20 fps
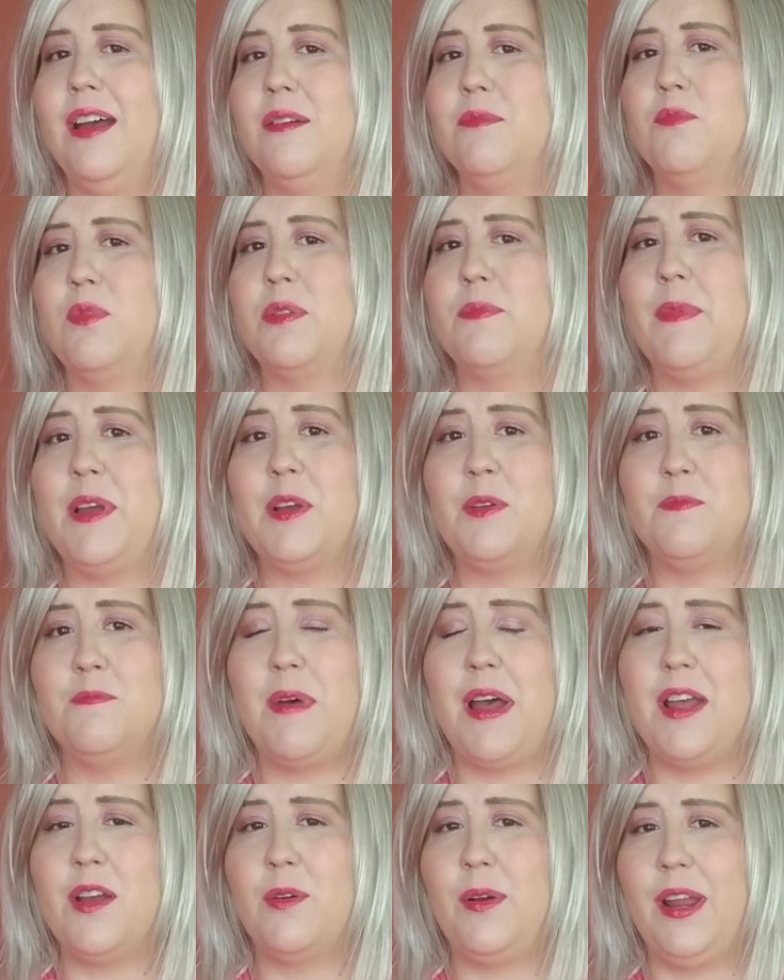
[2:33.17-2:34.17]
with my own
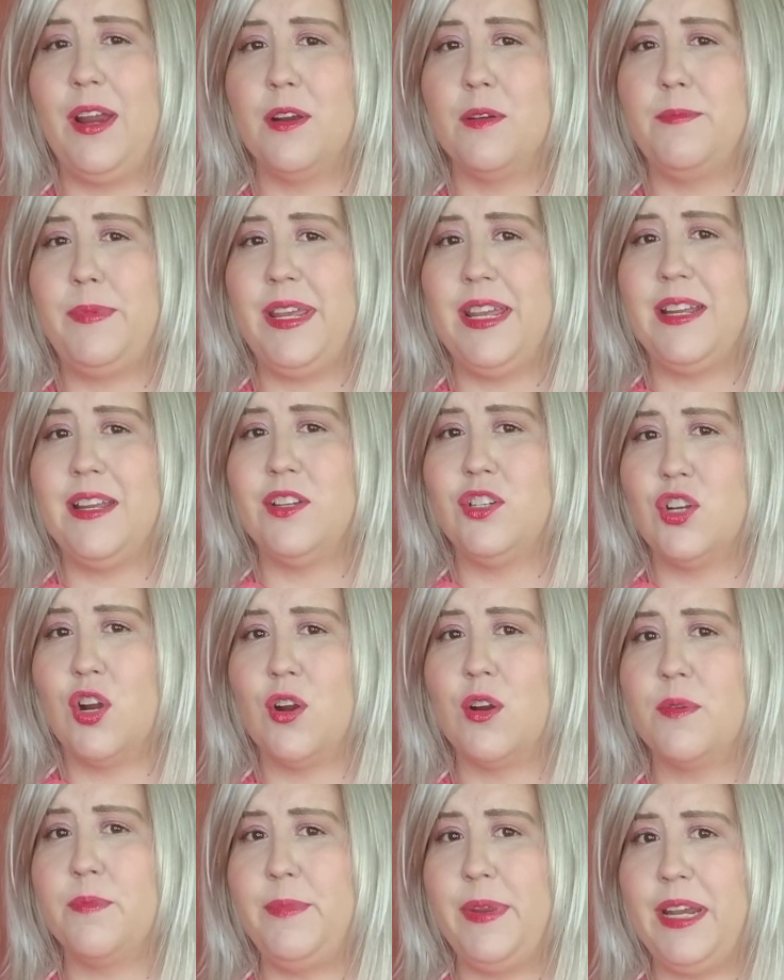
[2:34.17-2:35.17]
bio hair being a
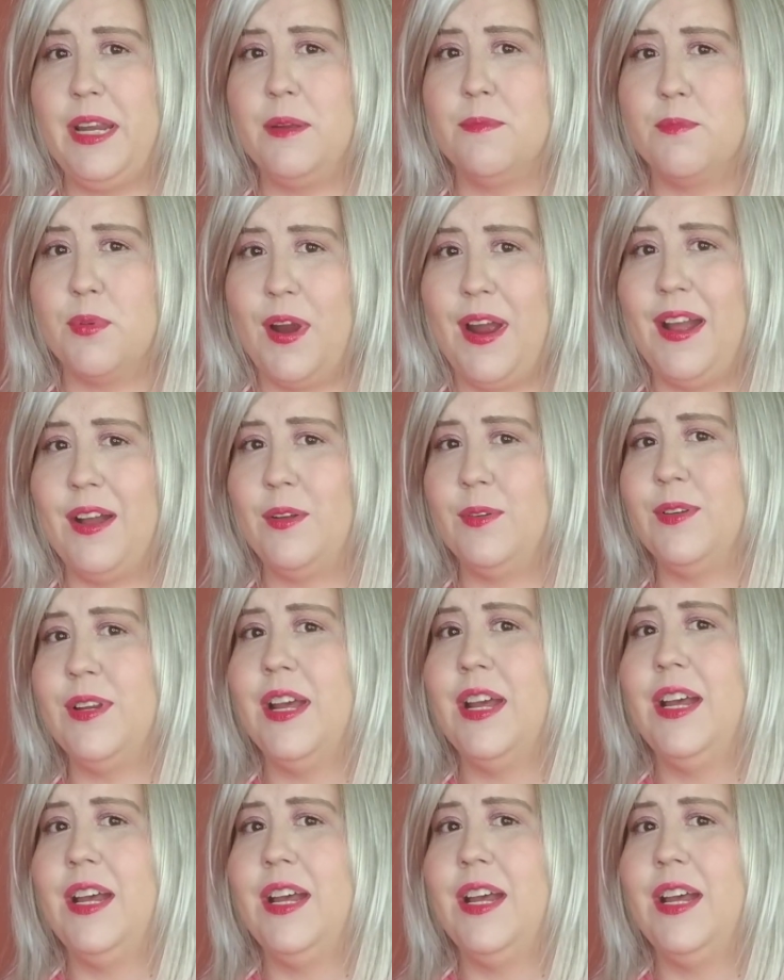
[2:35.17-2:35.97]
dark medium brown.